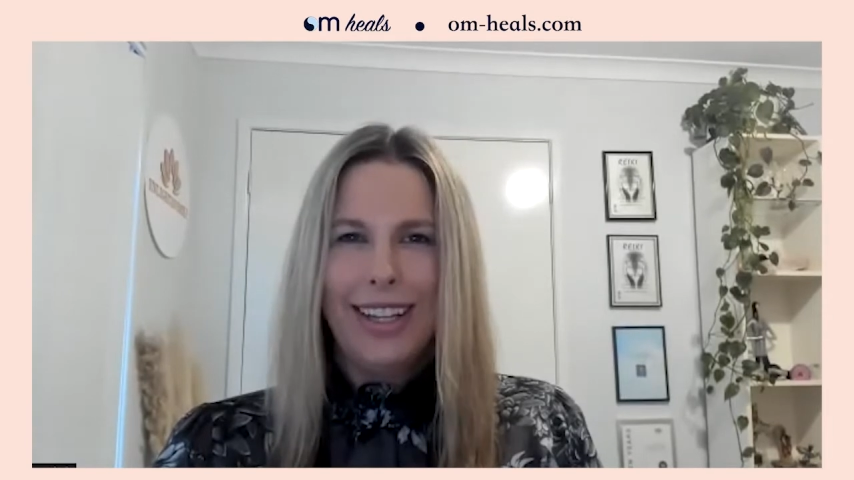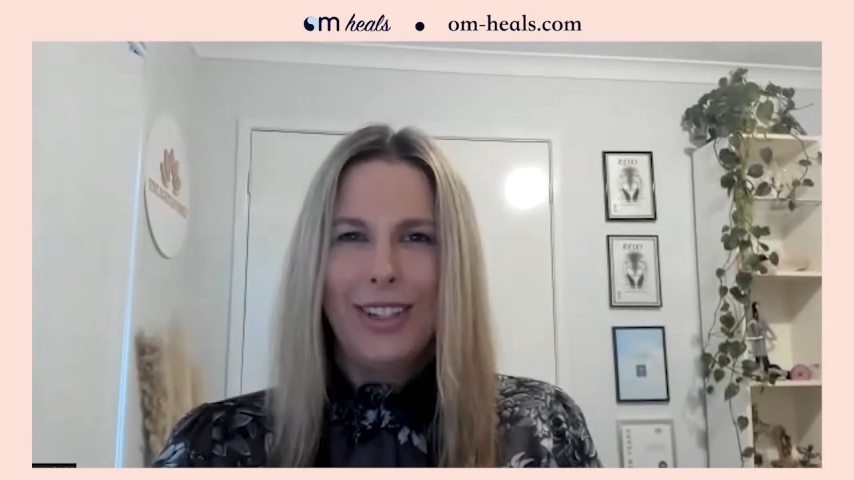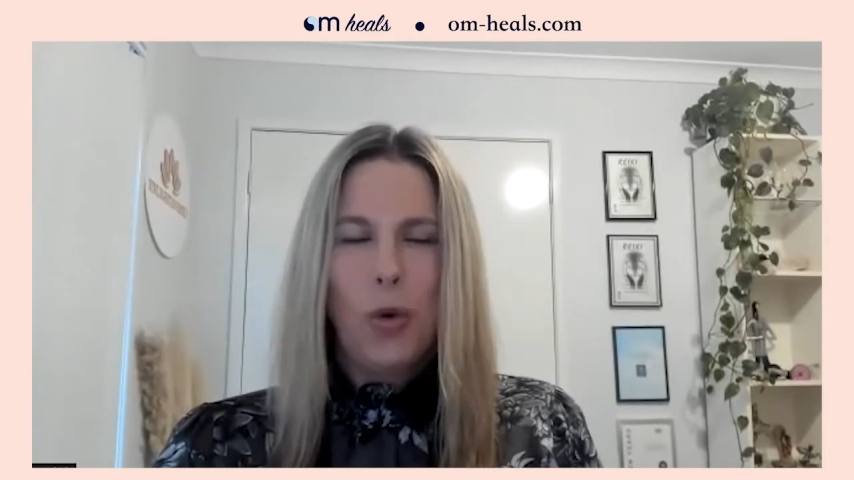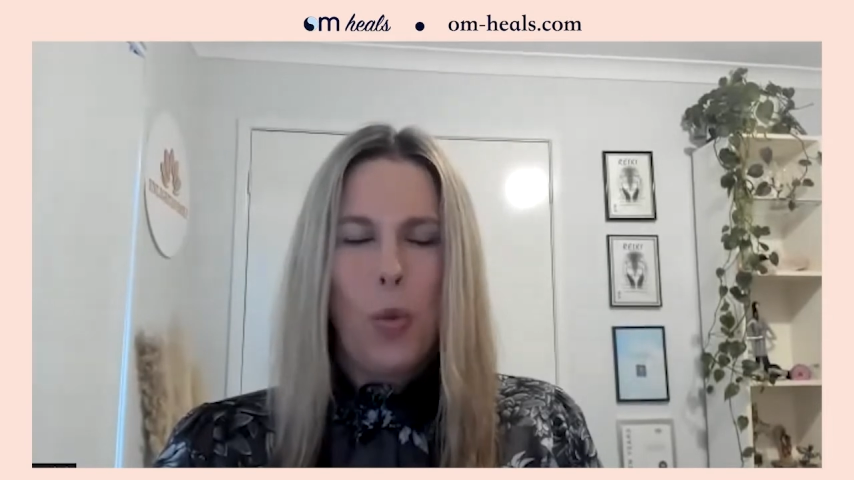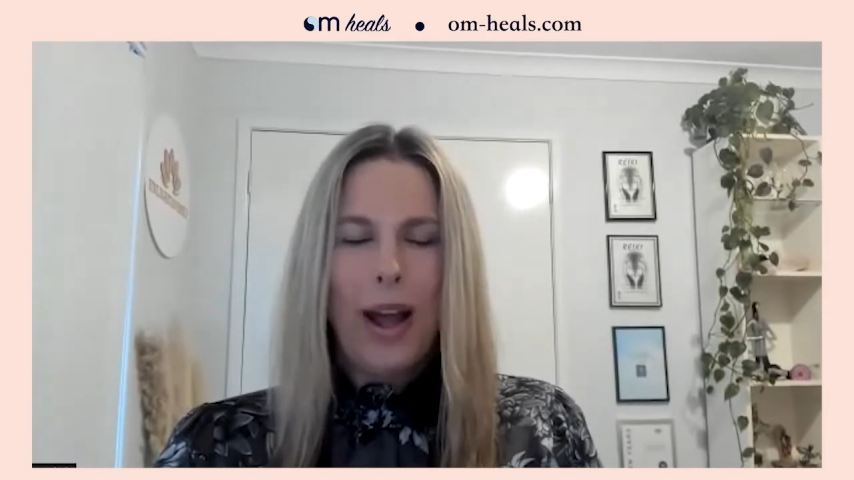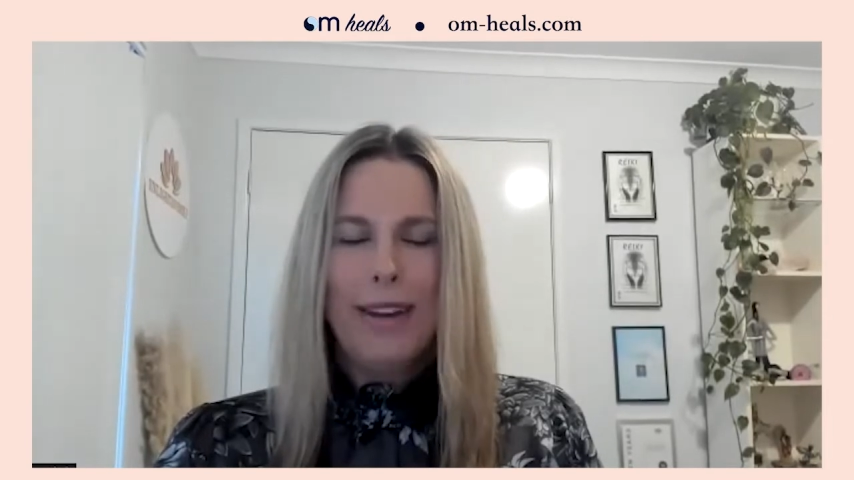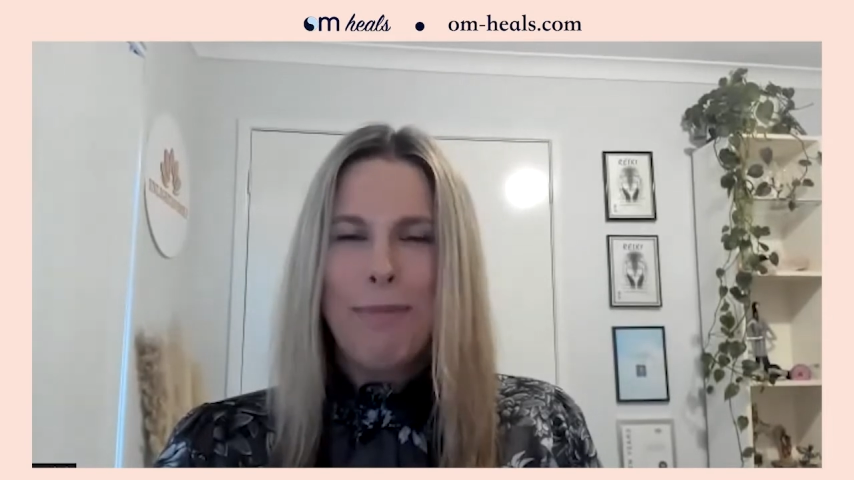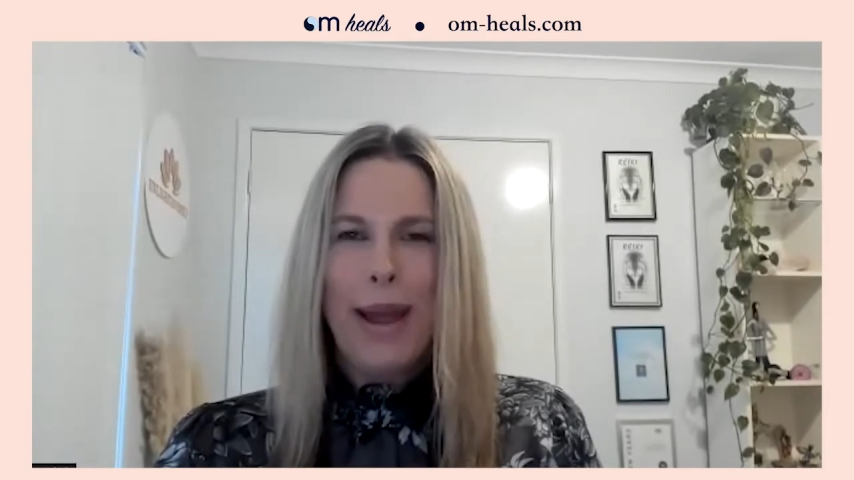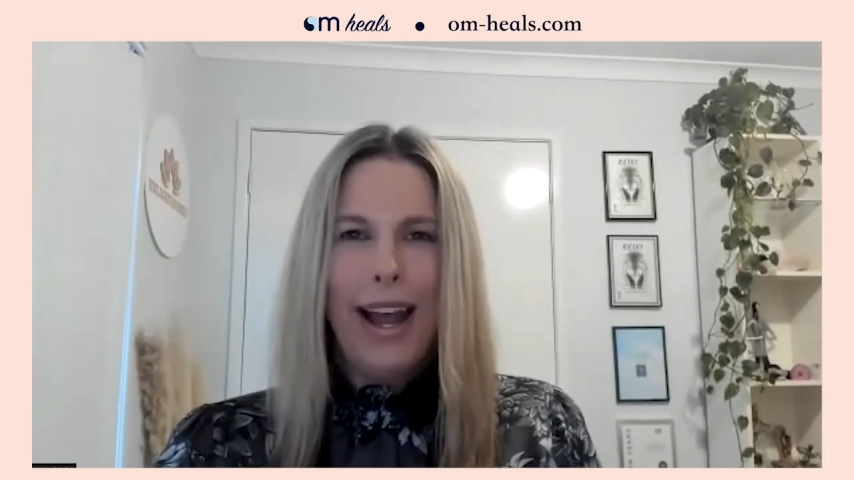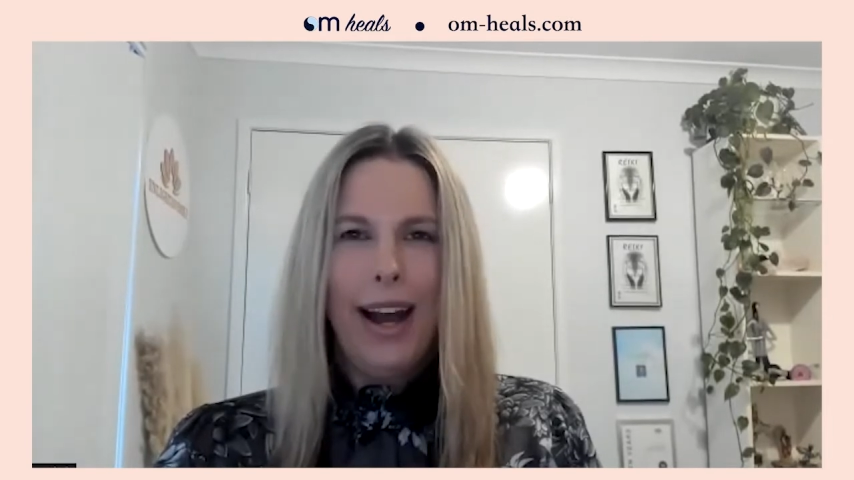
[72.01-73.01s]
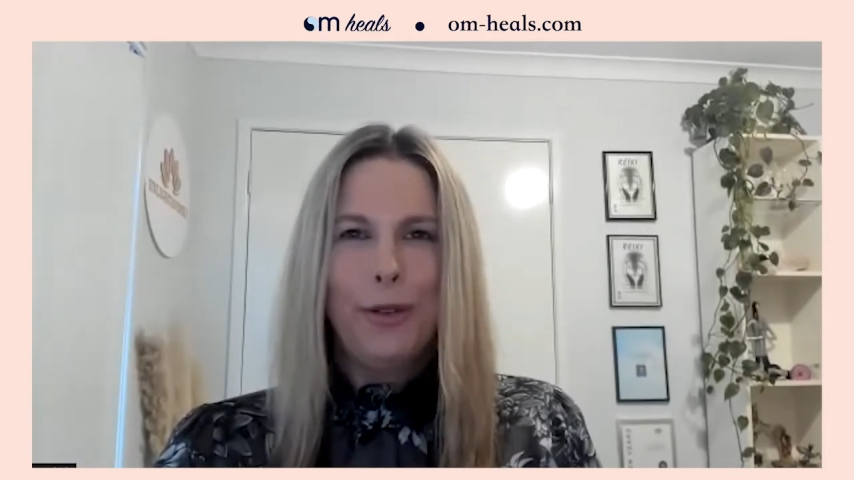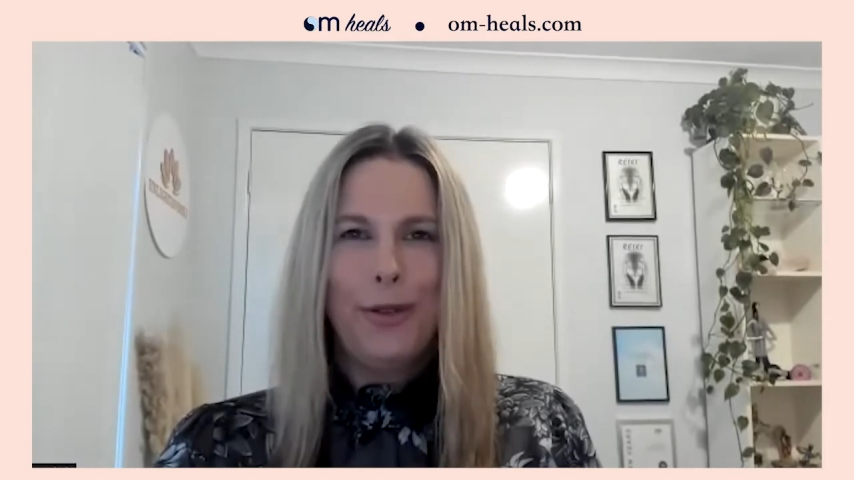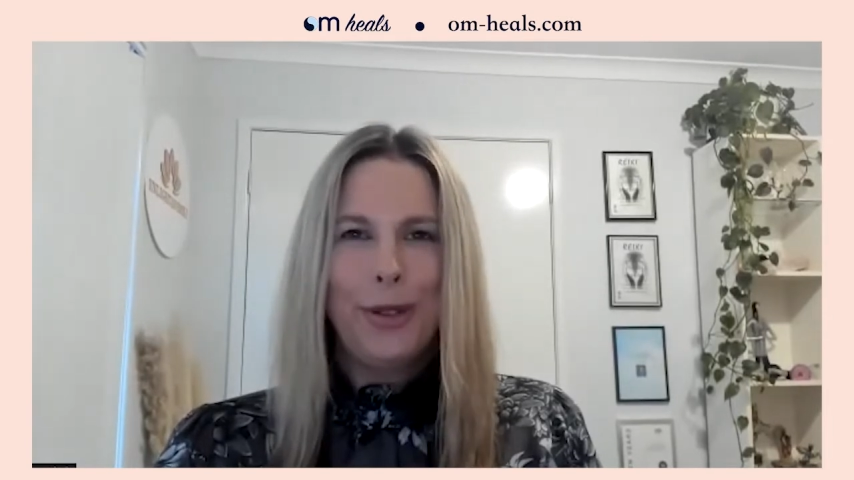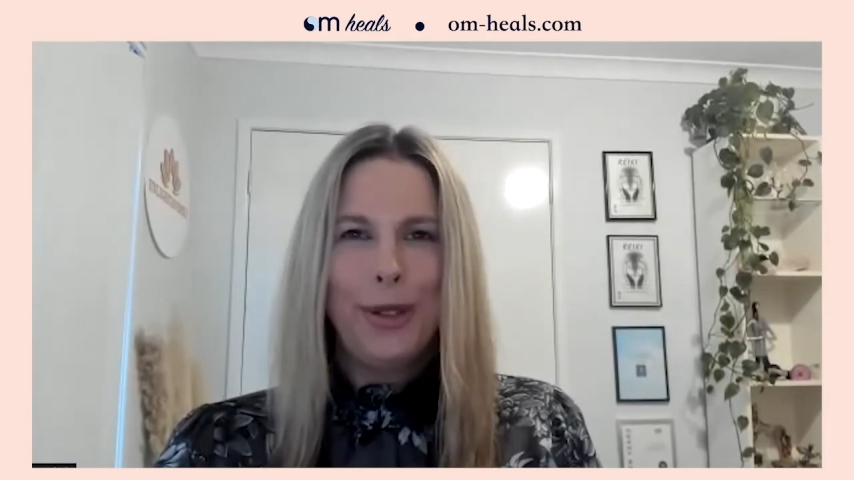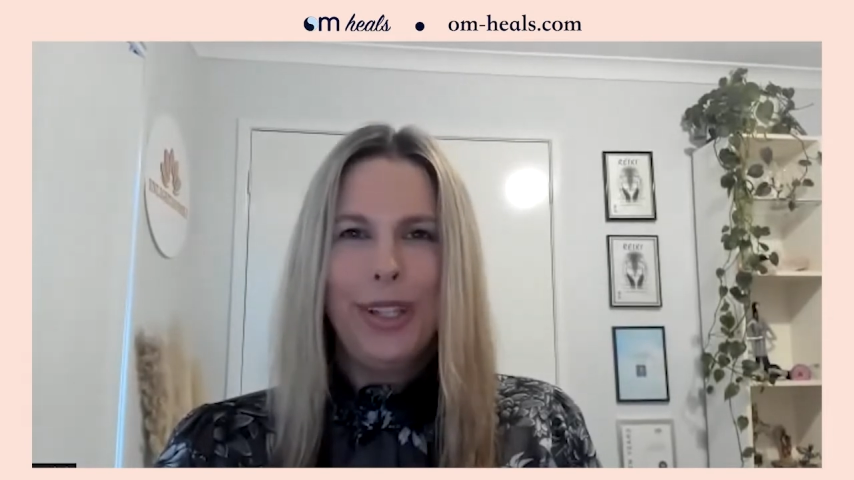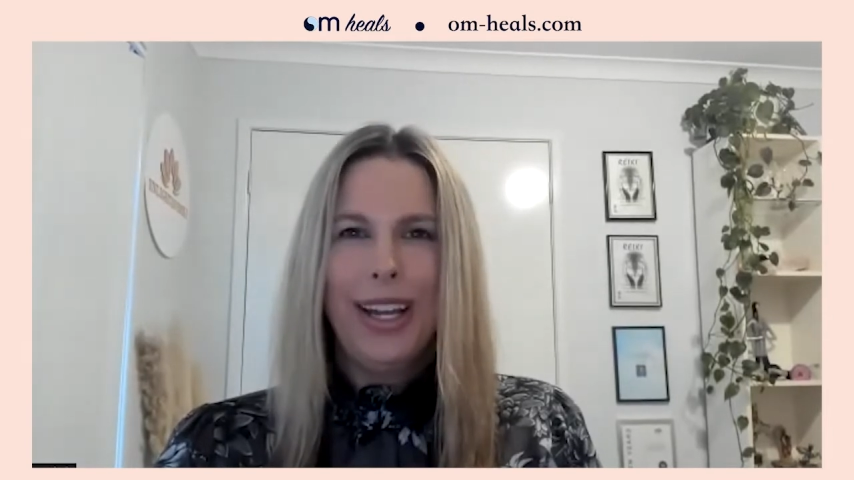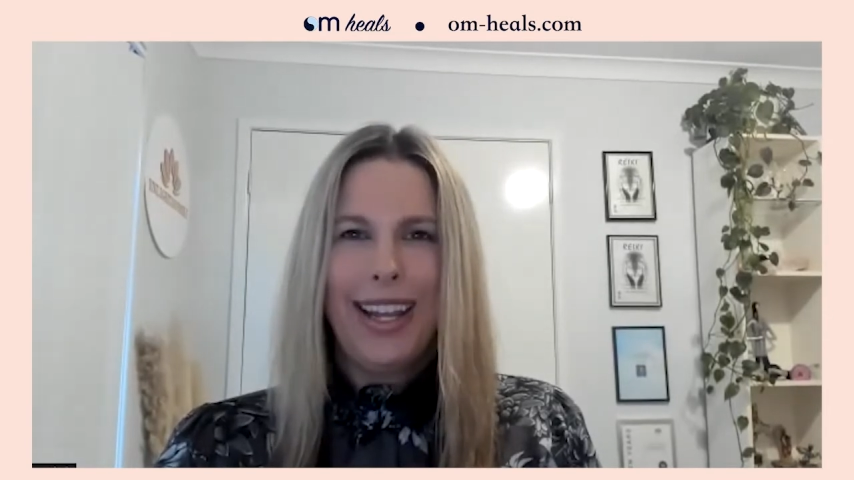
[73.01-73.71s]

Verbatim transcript: into one powerful